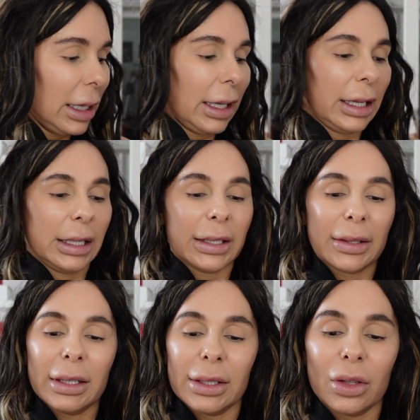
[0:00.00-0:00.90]
it is
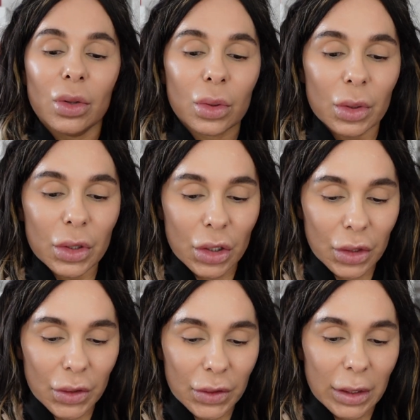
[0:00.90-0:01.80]
this
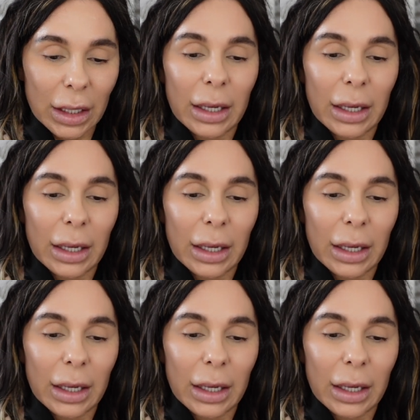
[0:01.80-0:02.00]
gorgeous